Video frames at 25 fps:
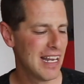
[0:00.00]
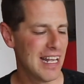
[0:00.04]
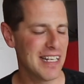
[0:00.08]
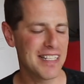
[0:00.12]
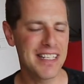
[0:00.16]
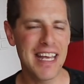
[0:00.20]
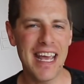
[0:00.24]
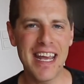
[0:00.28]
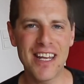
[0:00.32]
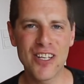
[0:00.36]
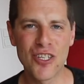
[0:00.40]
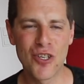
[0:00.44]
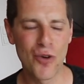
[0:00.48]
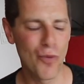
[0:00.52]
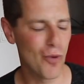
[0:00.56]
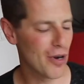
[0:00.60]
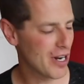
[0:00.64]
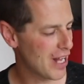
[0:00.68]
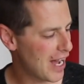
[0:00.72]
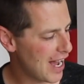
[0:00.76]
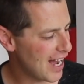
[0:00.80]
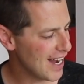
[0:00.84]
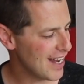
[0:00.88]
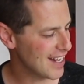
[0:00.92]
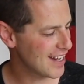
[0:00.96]
Let's get into
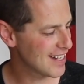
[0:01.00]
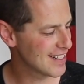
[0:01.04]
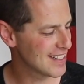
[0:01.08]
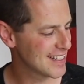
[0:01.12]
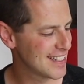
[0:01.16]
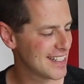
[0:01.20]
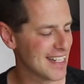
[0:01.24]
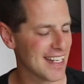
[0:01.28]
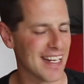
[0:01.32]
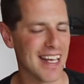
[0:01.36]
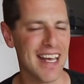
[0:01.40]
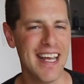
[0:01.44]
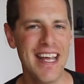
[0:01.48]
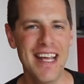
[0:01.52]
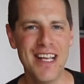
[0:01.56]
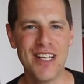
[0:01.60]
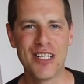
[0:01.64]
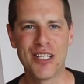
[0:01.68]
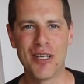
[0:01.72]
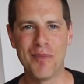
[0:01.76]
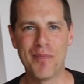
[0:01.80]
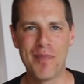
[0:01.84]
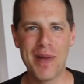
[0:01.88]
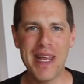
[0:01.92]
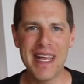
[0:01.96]
what I consider
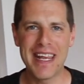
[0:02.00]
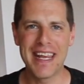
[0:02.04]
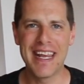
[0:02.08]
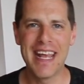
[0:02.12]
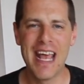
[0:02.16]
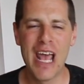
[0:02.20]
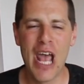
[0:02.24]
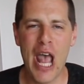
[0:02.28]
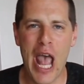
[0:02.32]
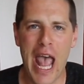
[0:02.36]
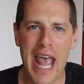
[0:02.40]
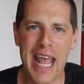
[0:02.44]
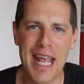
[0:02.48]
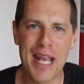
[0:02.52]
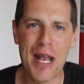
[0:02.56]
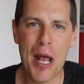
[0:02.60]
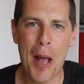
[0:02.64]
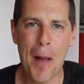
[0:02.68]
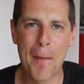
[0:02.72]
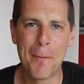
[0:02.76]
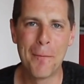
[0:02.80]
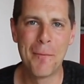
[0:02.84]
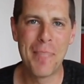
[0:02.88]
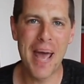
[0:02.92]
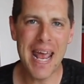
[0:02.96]
to be
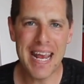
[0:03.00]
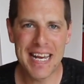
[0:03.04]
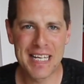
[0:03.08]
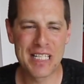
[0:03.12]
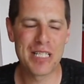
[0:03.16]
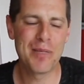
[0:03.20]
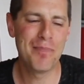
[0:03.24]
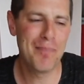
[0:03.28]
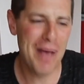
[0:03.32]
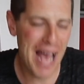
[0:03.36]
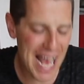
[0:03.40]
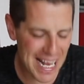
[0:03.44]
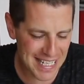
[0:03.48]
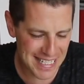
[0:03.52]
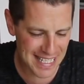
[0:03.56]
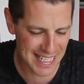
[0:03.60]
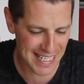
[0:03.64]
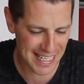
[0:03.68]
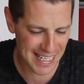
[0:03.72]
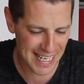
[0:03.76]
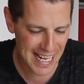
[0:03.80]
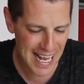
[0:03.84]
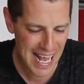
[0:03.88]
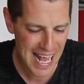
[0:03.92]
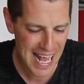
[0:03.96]
a base pattern.